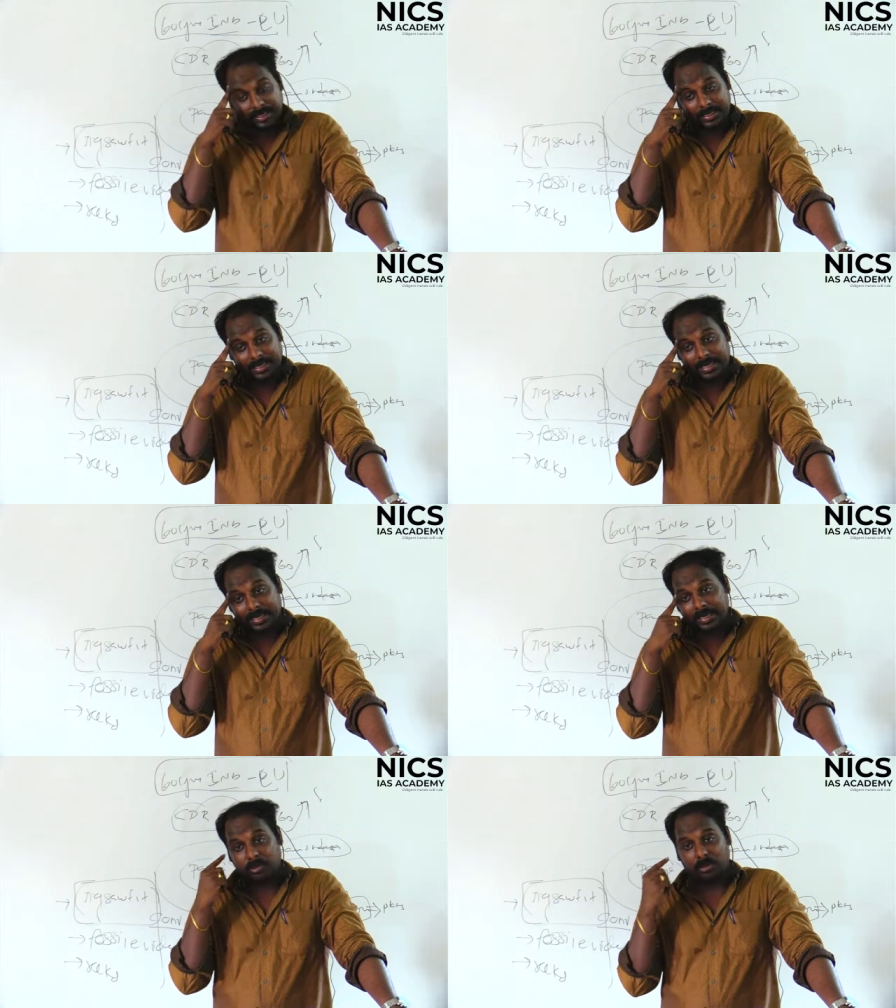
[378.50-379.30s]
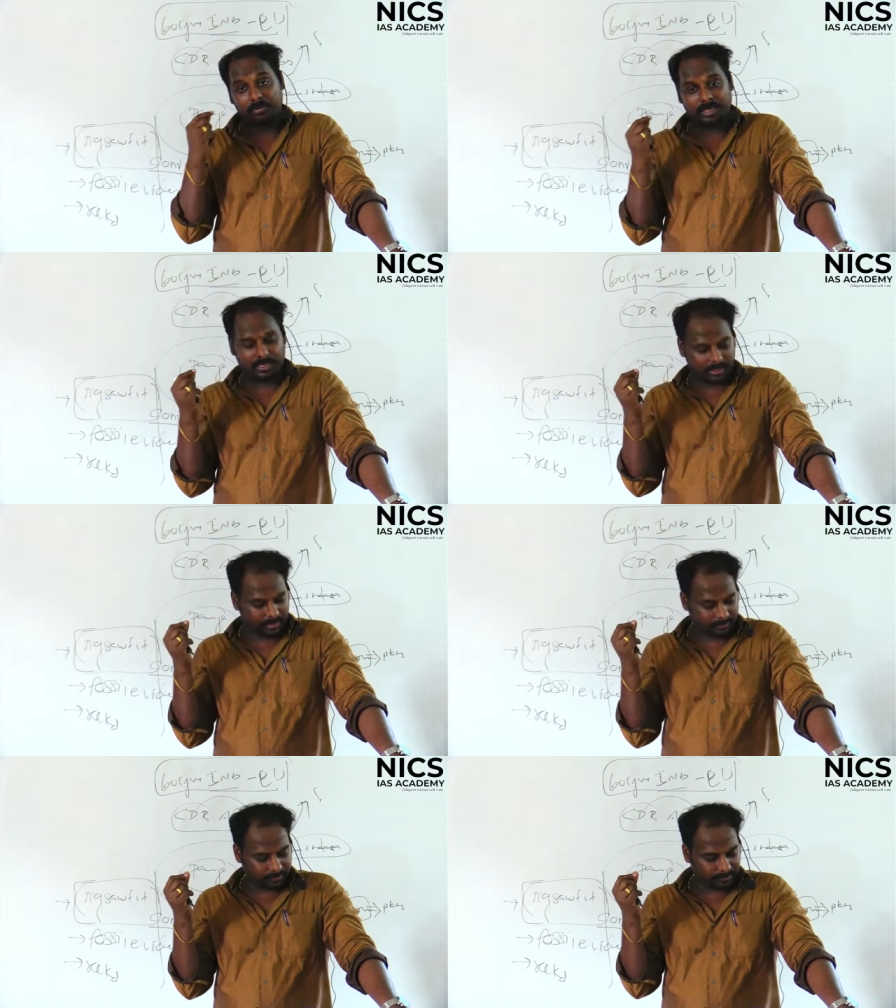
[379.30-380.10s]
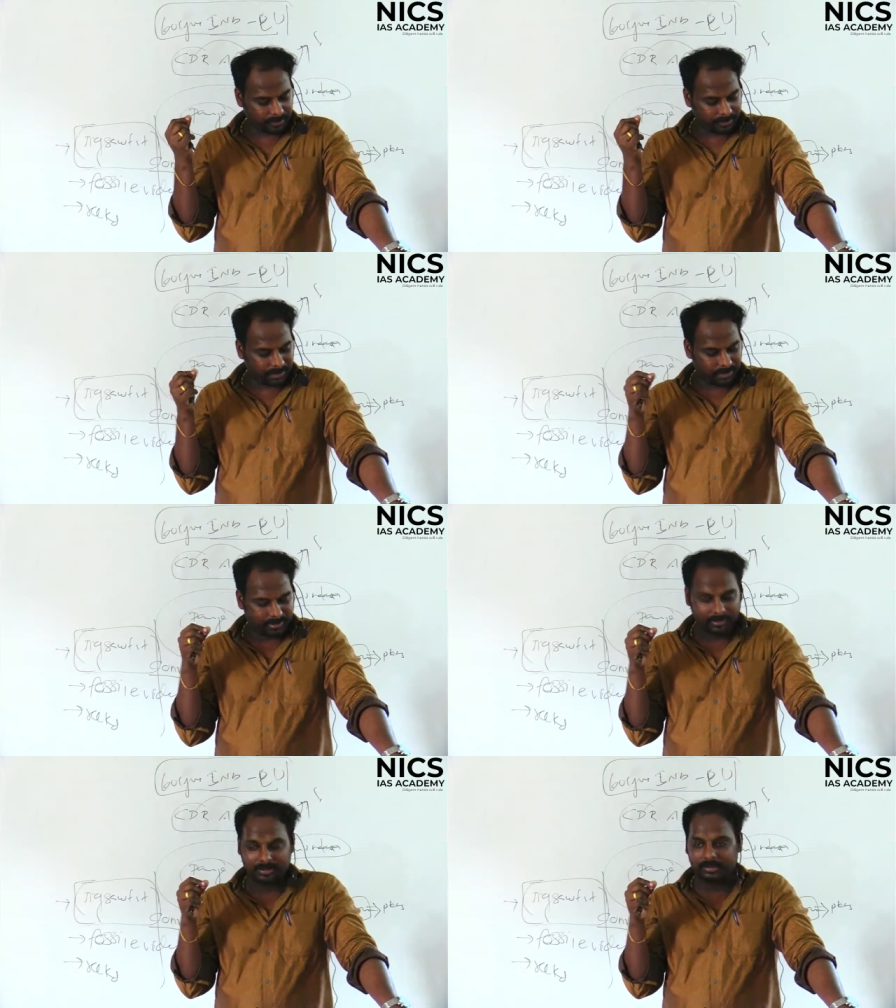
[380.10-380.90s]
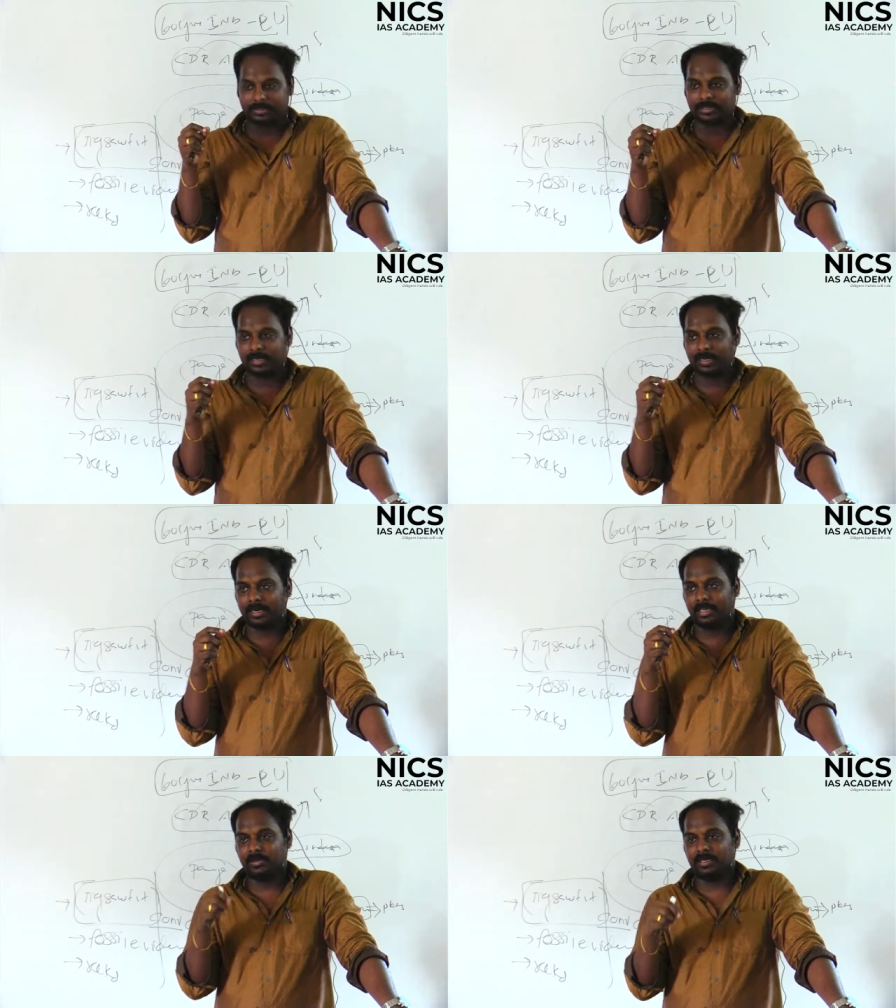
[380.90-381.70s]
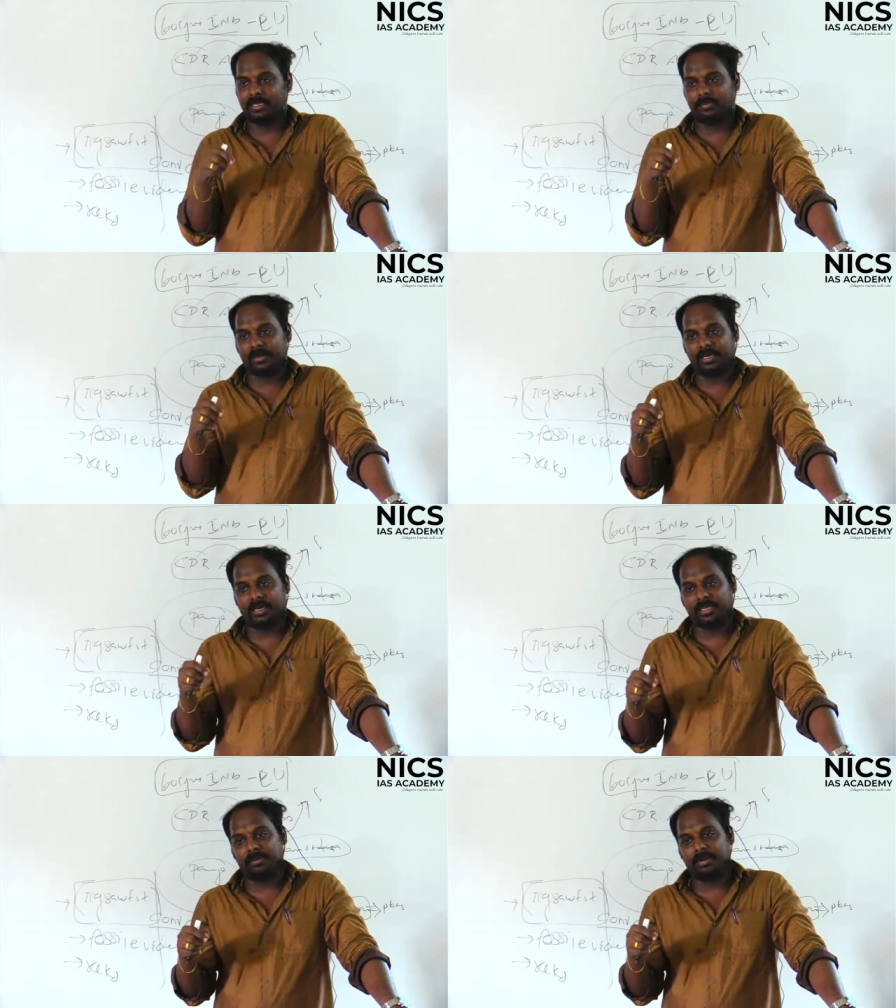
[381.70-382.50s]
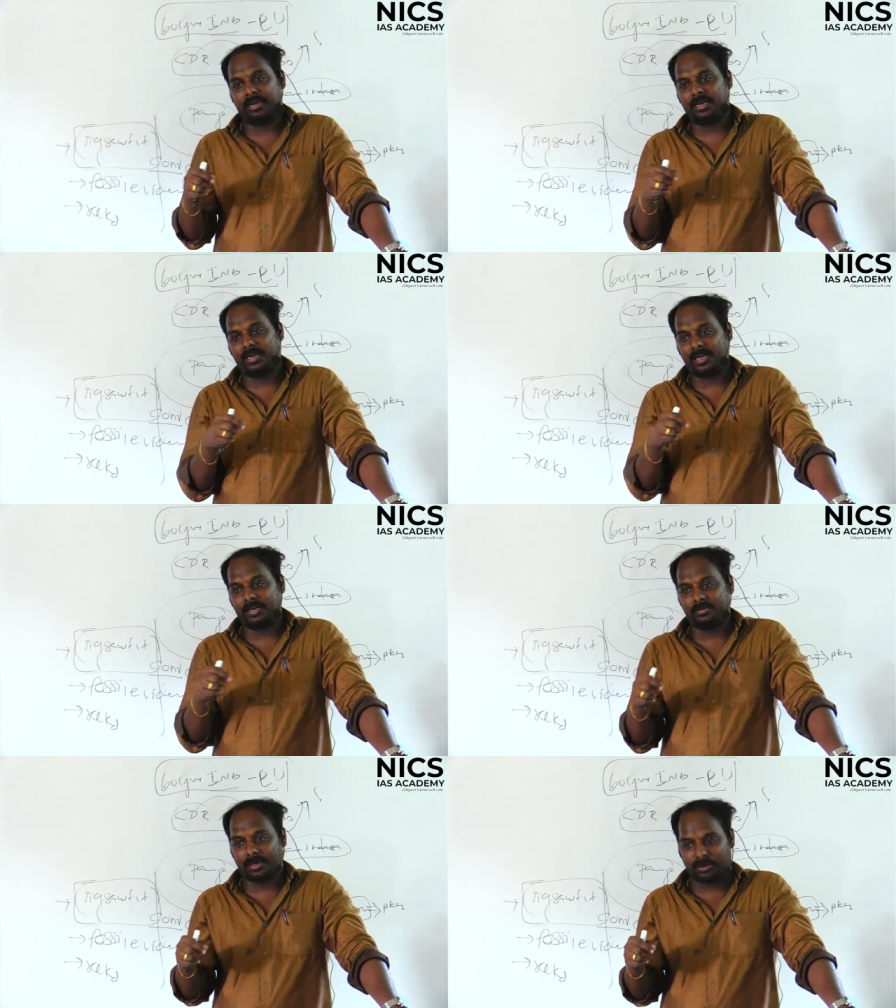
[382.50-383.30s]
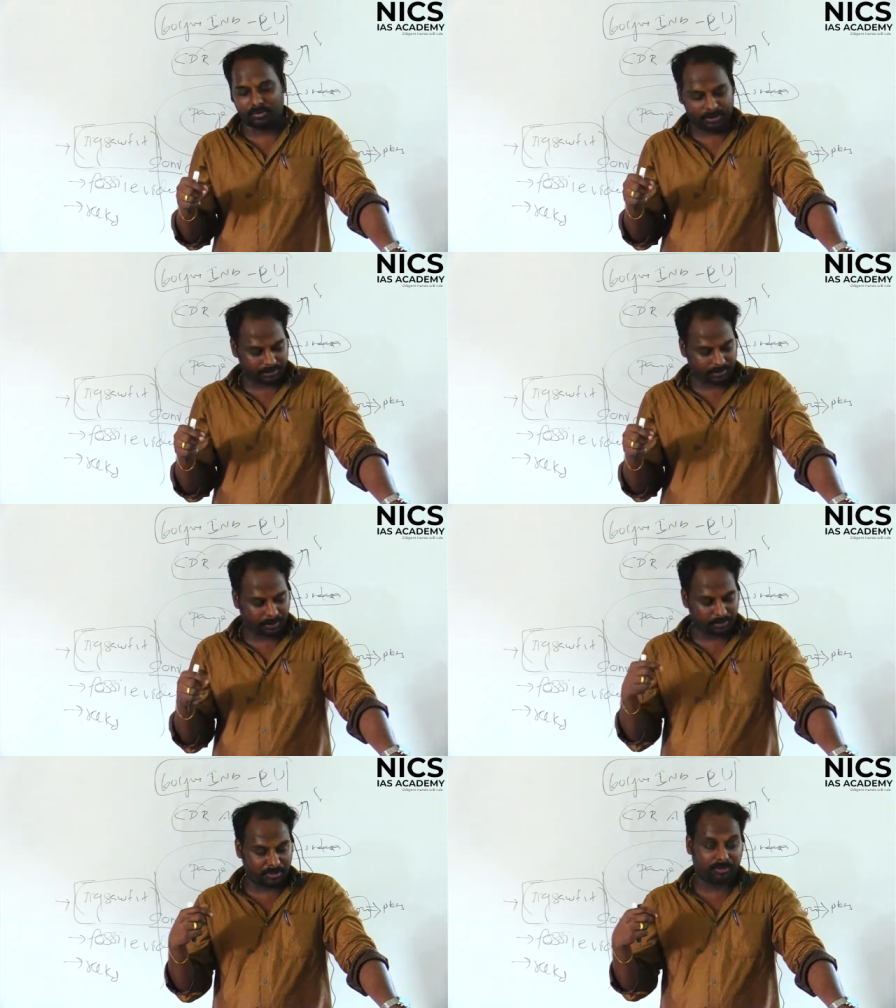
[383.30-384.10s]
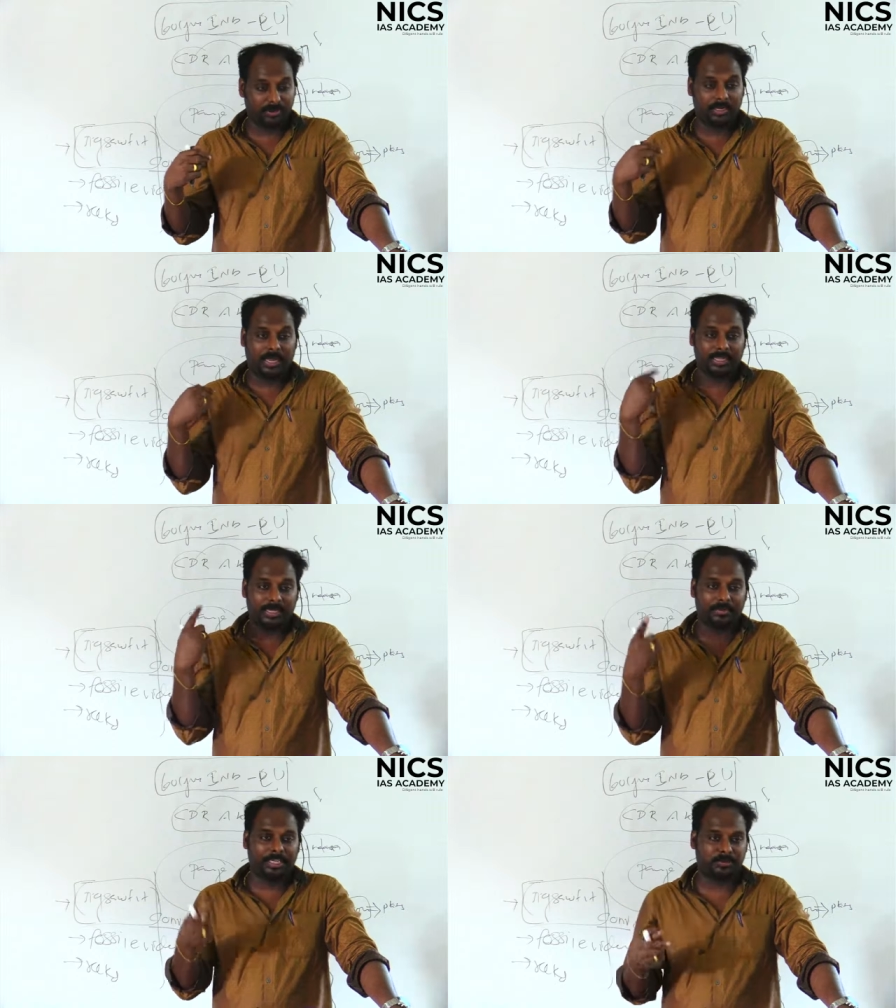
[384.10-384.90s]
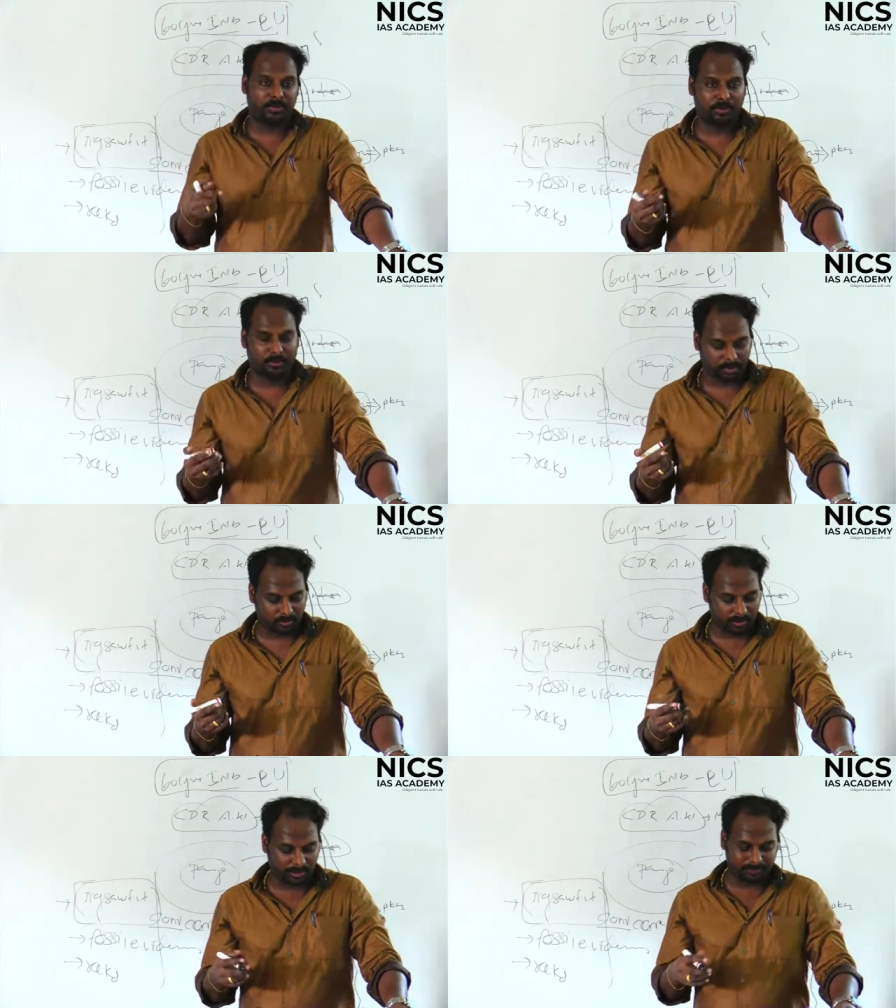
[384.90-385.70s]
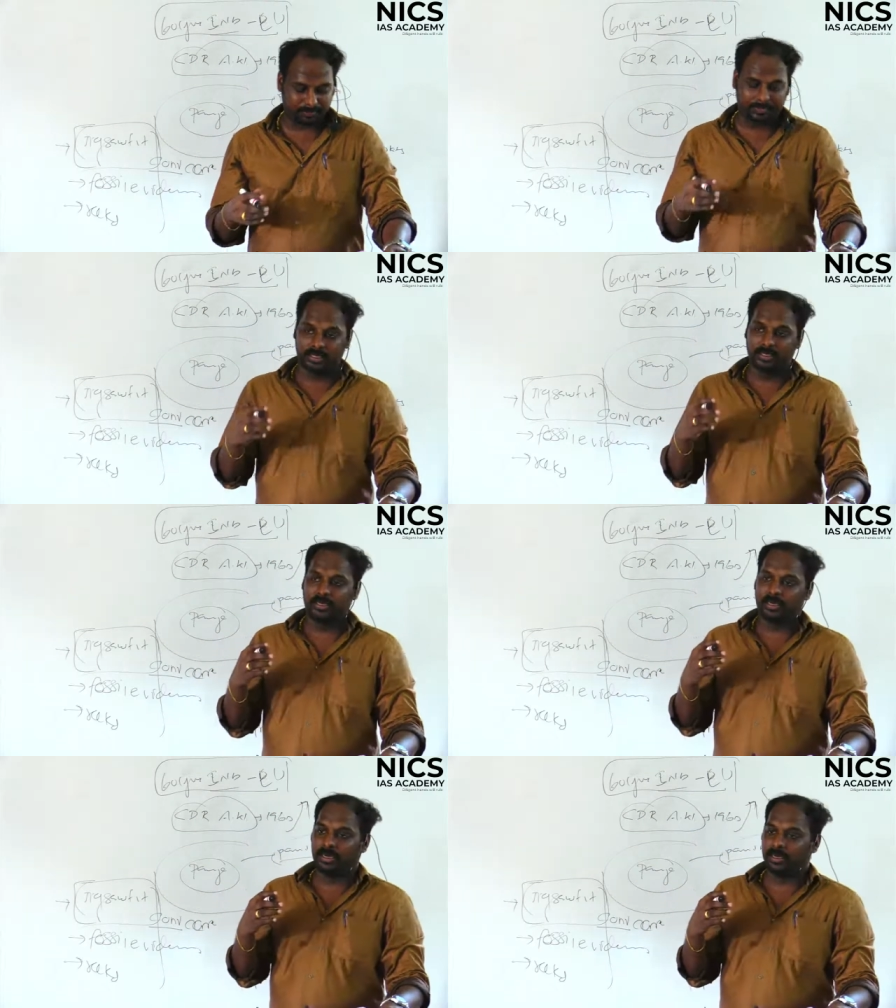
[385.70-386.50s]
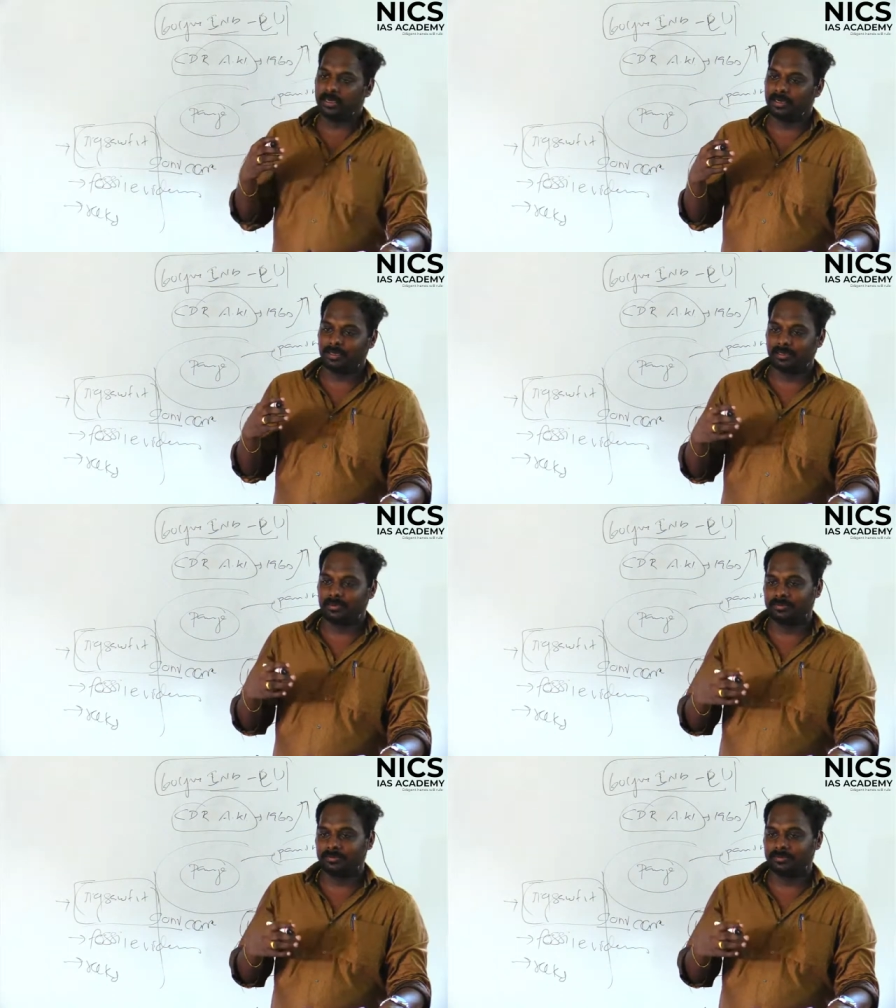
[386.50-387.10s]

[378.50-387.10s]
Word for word: trade and economic la. We are the uh, like U S ku peraga adhigamana trading pannakudi namma adhigama export pannakudi uh,